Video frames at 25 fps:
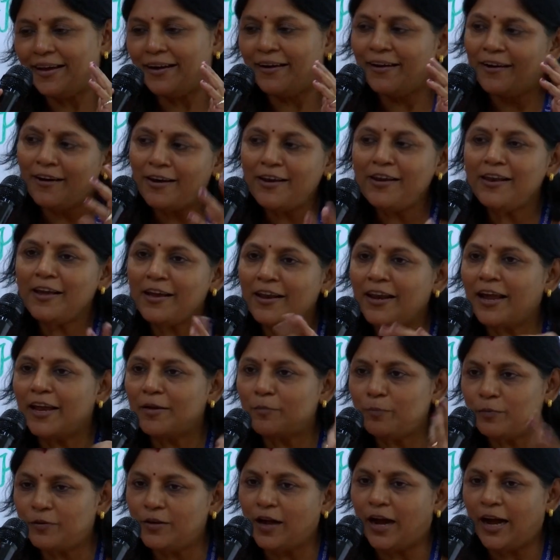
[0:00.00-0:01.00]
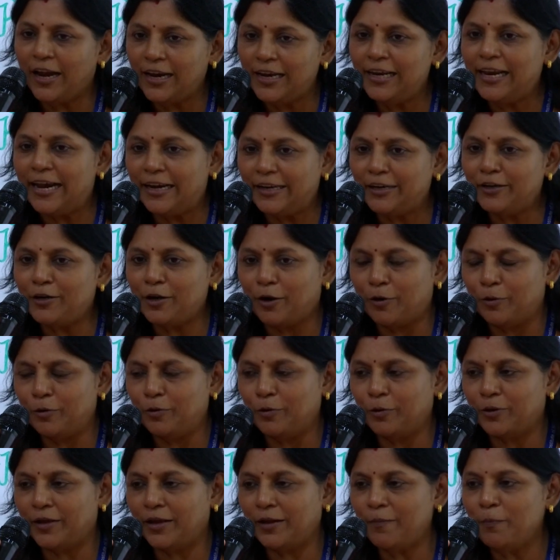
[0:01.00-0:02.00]
Earlier, I let it out,
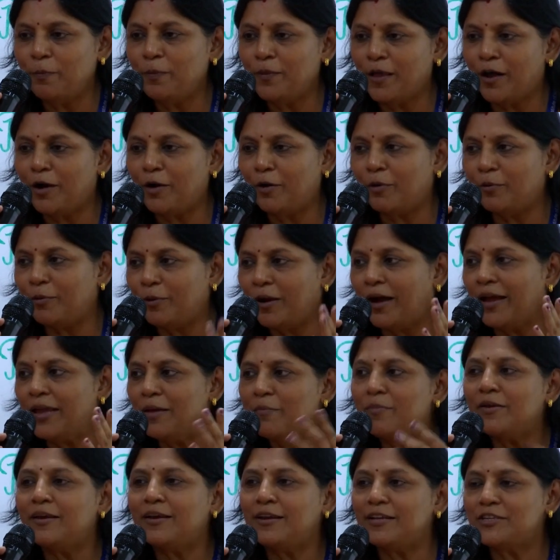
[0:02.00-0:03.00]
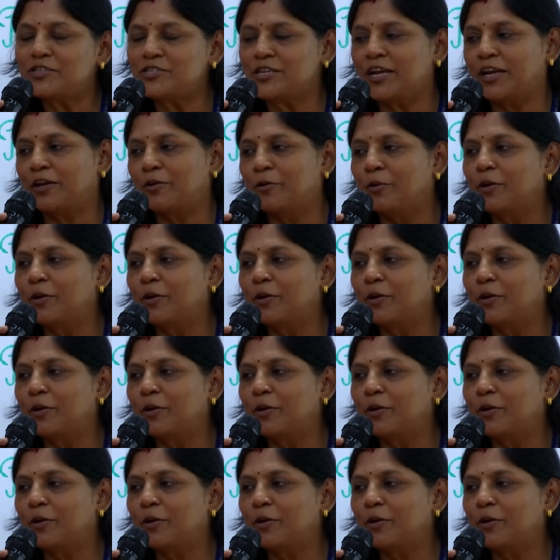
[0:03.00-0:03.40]
okay? Now, I immediately checked,